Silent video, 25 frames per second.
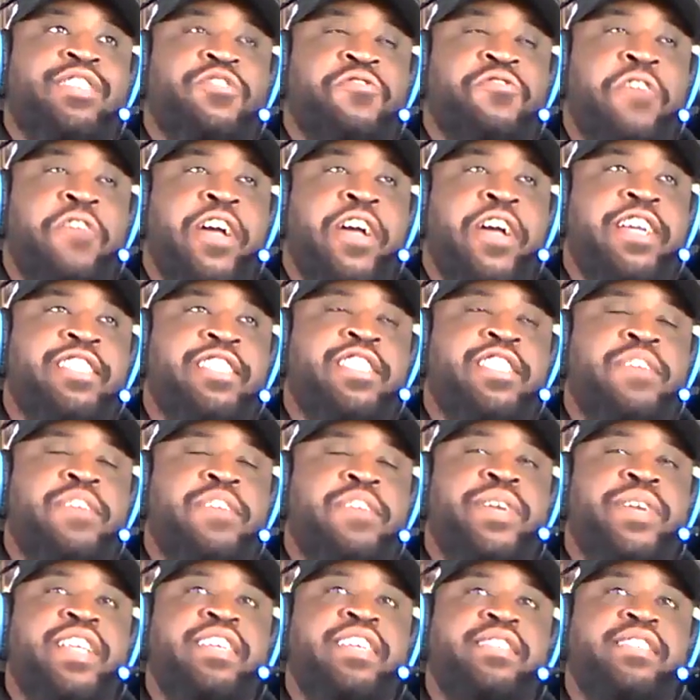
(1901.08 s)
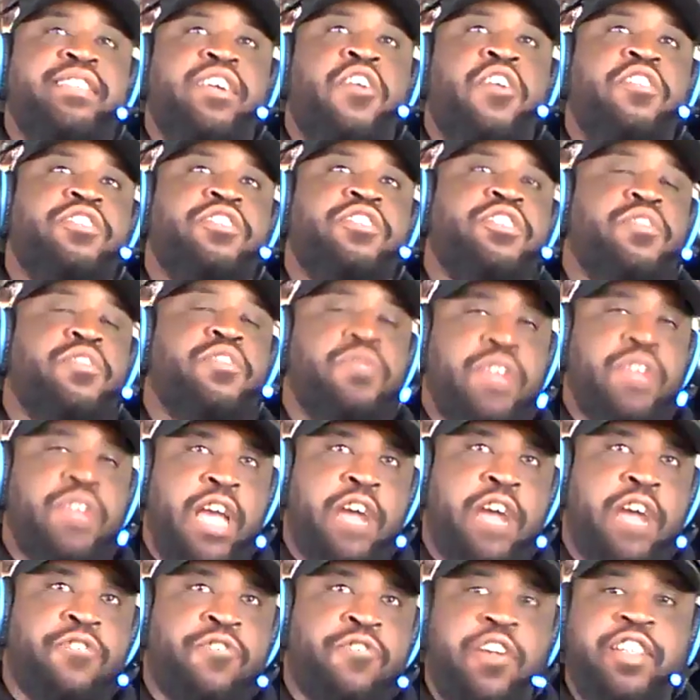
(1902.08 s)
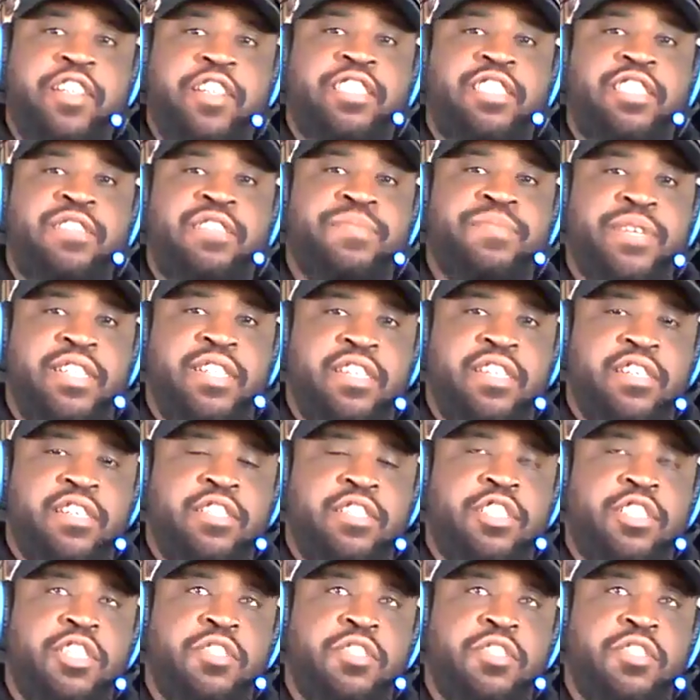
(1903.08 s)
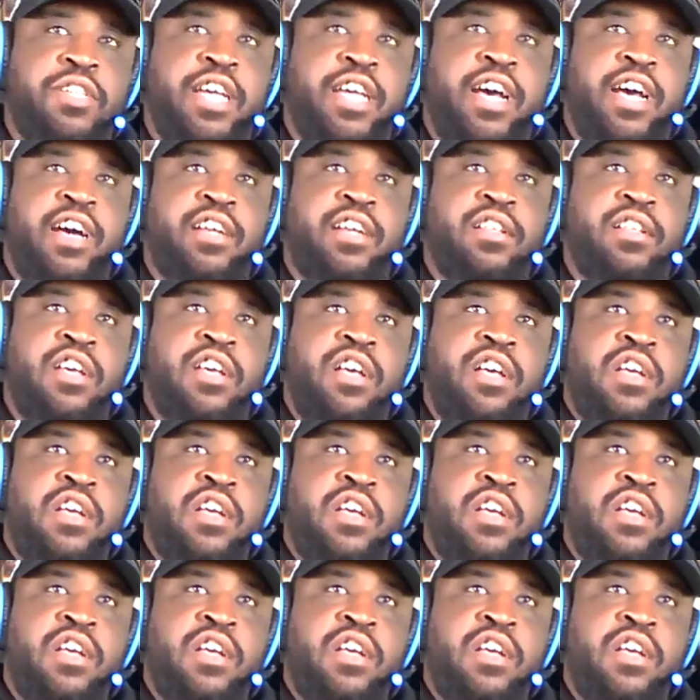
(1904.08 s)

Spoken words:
crazy, but it's also not crazy because you got